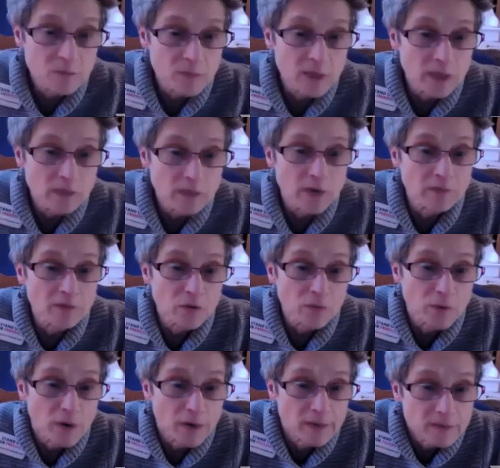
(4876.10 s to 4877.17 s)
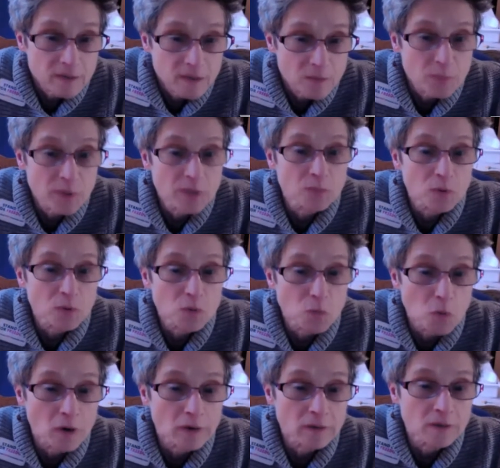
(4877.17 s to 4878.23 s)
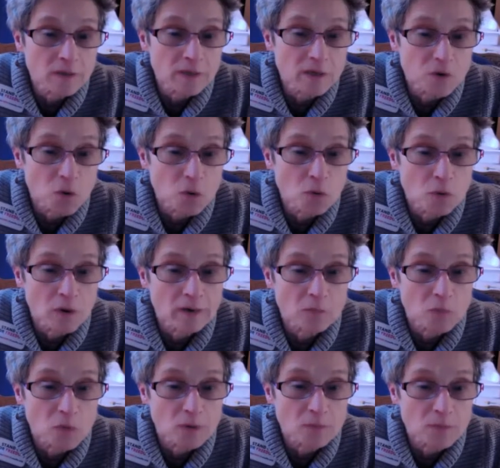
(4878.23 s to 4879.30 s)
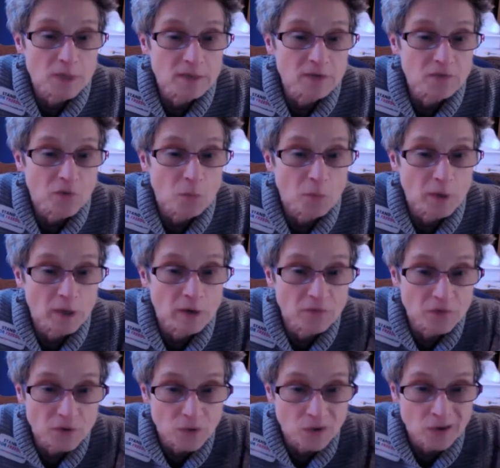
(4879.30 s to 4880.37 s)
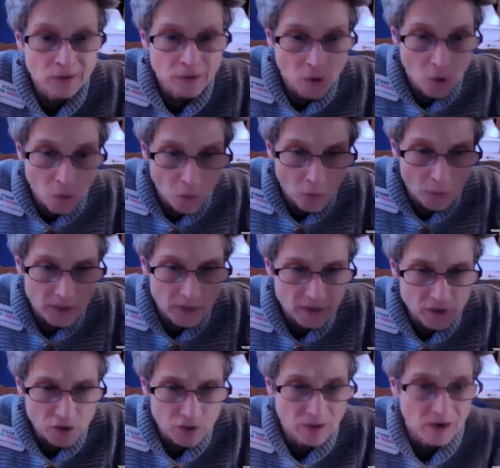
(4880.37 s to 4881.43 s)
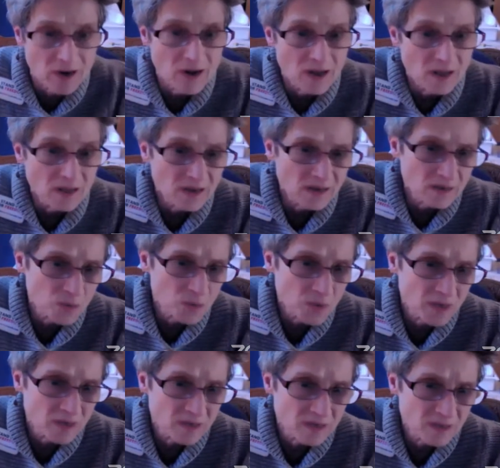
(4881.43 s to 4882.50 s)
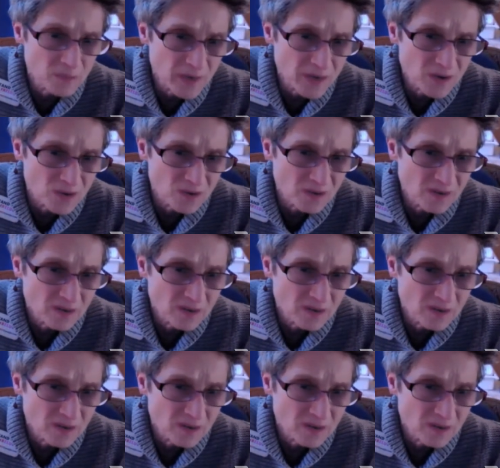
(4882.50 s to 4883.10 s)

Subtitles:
mean that there aren't some people who are, who aren't more peaceful. But if you look at the whole picture, that's what it's about.